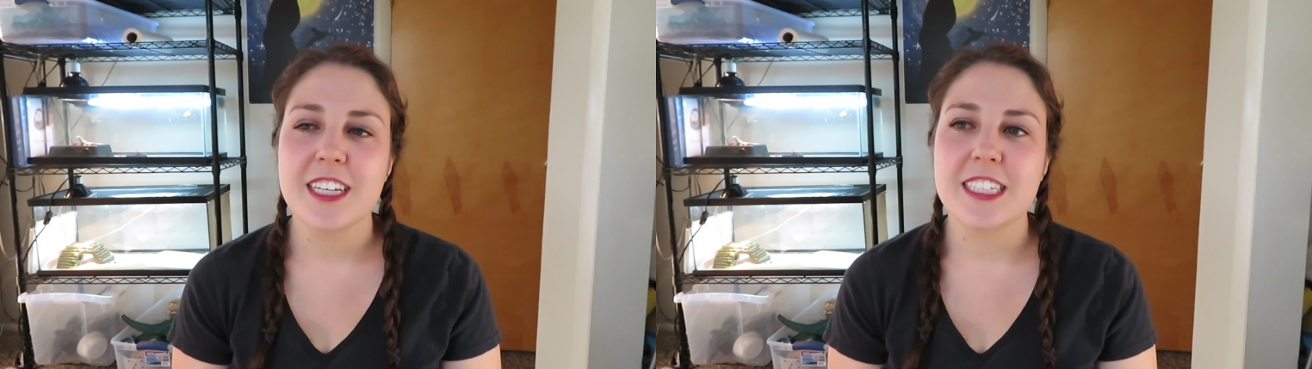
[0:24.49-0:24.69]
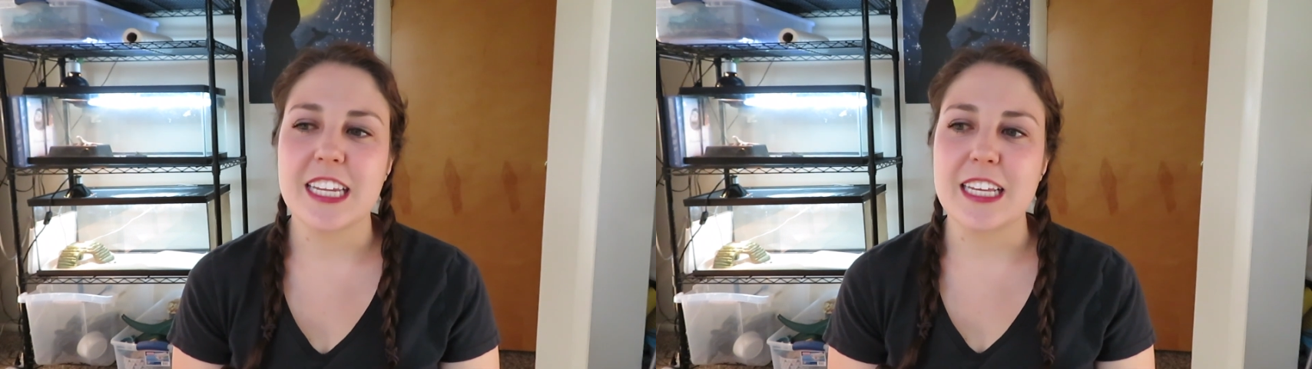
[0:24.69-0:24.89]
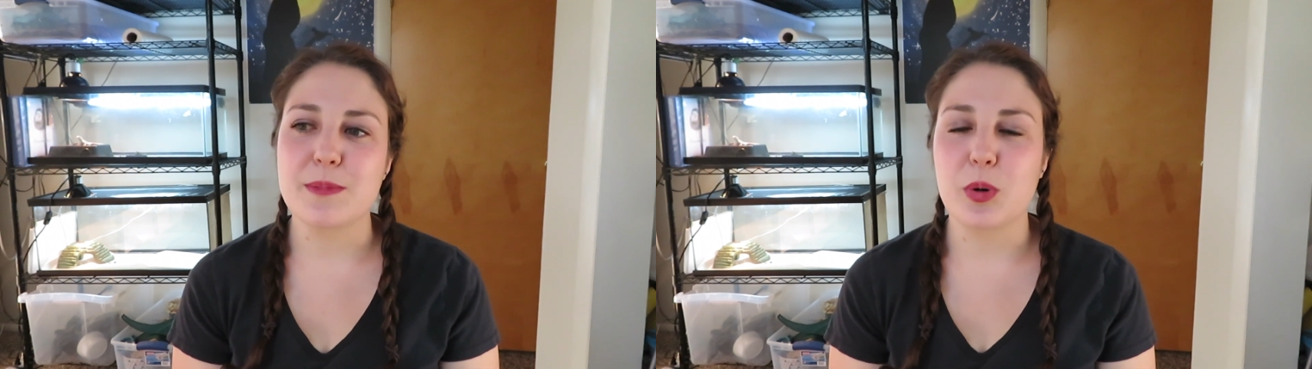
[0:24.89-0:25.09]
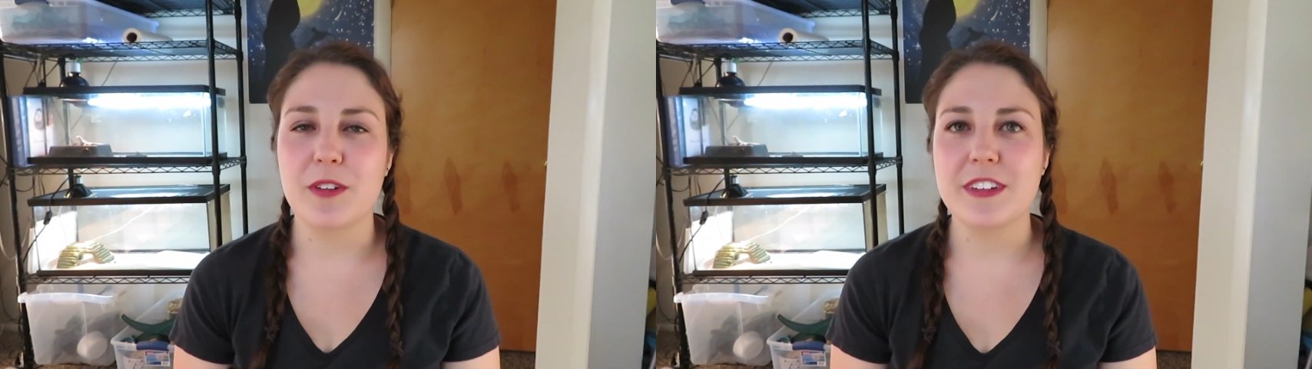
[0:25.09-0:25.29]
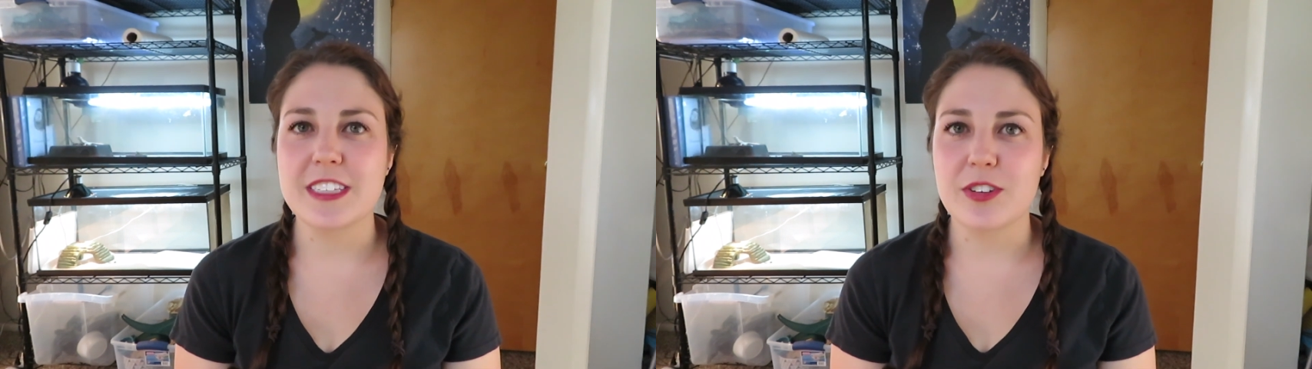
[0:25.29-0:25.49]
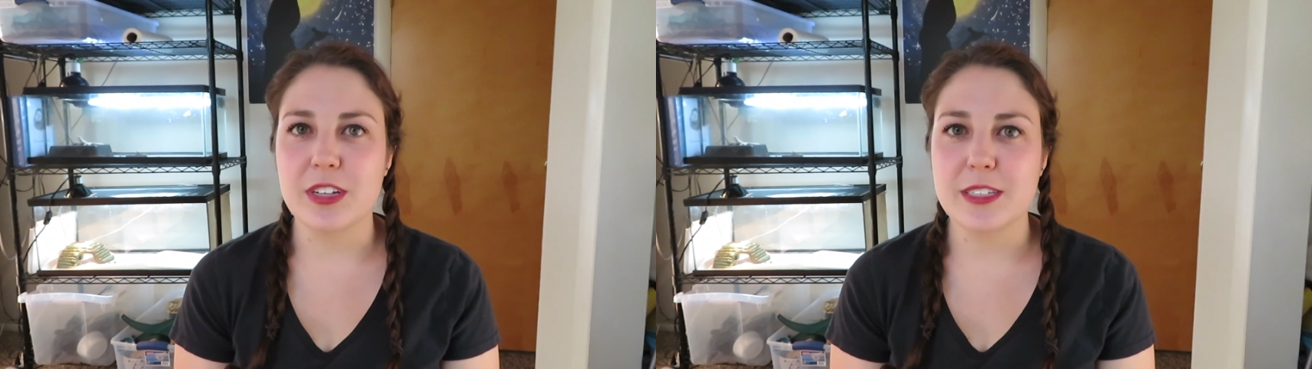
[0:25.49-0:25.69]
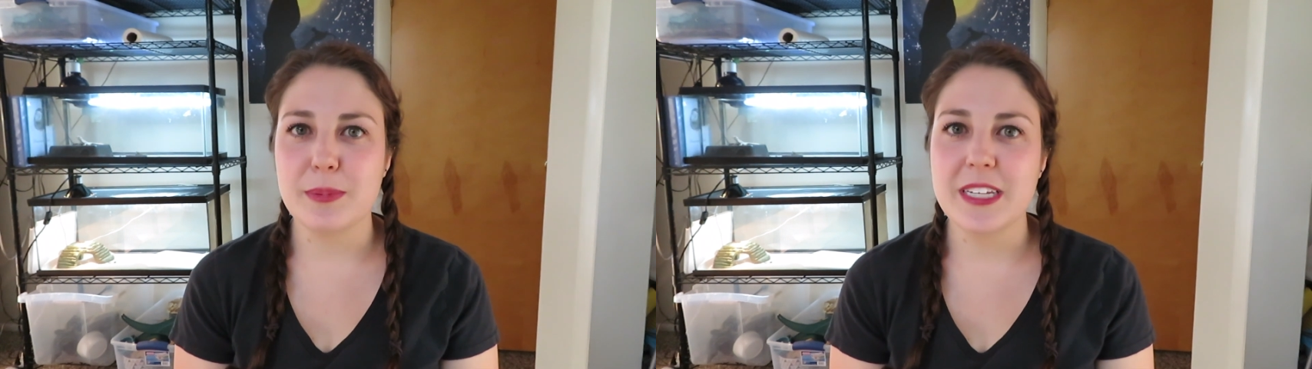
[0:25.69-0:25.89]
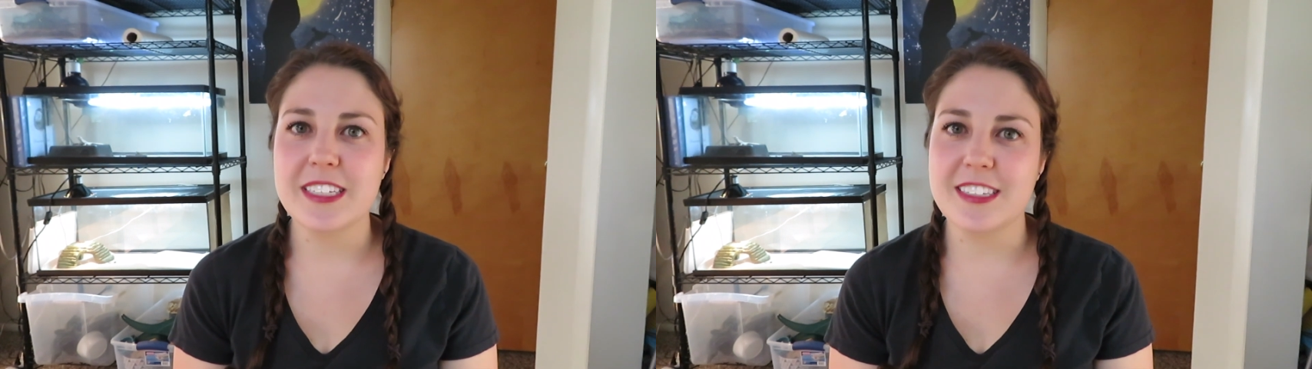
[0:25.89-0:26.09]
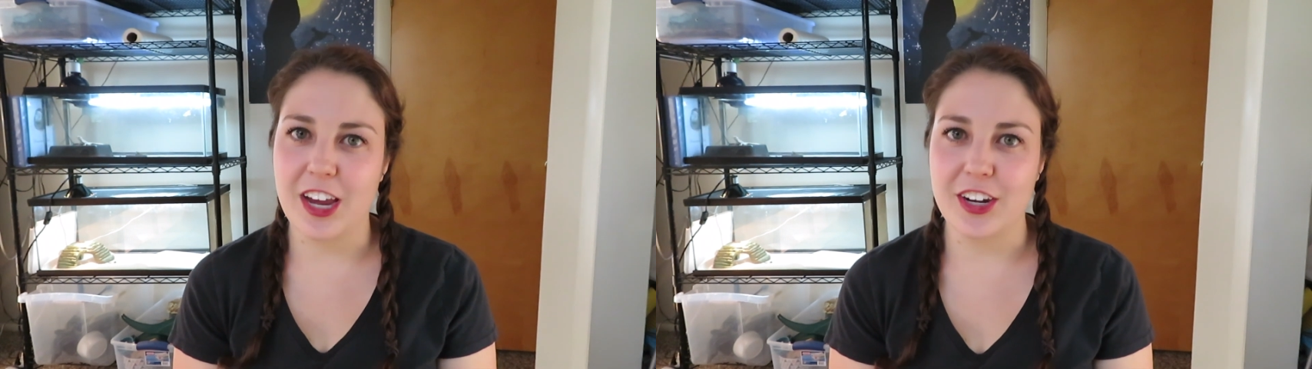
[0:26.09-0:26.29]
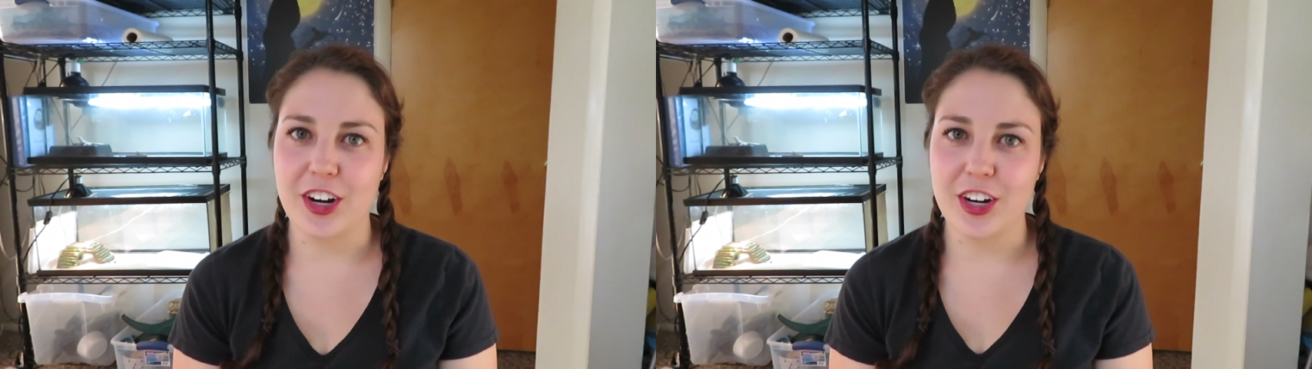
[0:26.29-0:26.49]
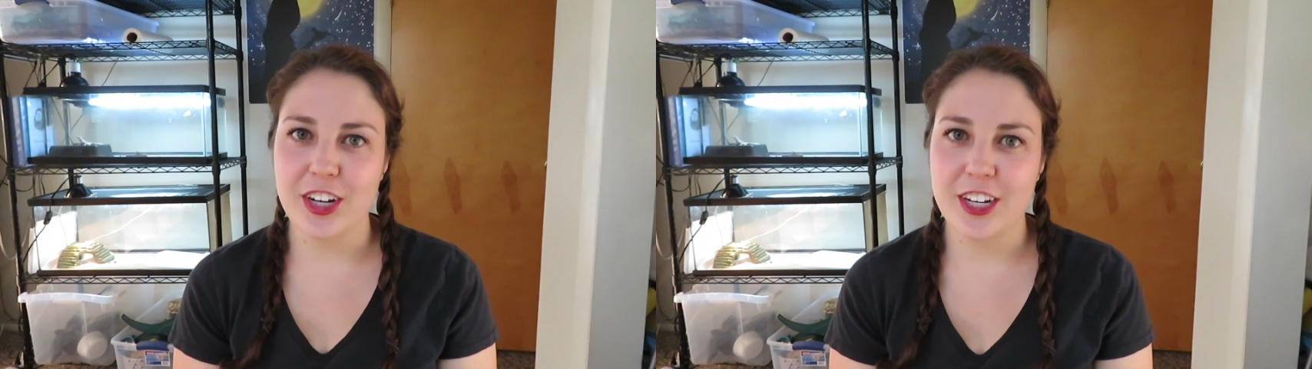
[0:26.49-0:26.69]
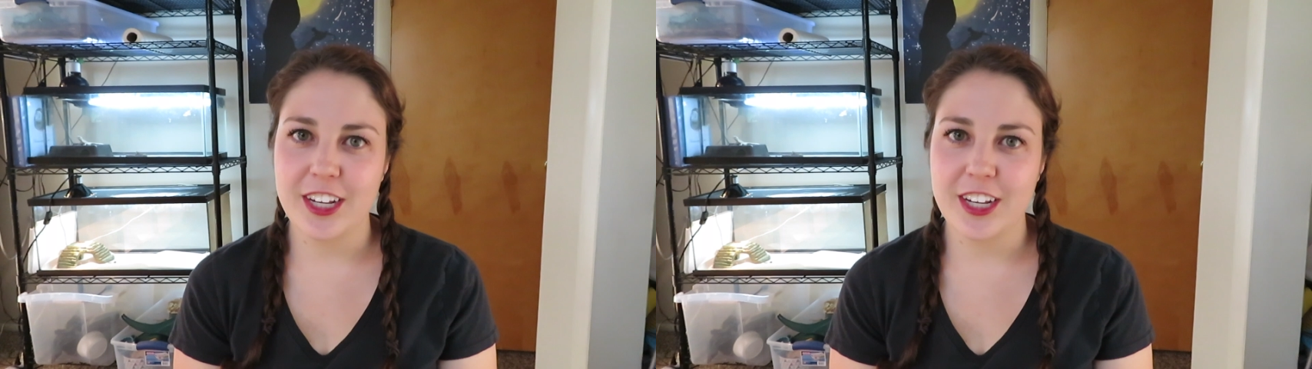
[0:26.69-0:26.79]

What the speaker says: Today's morph is going to be Dunner,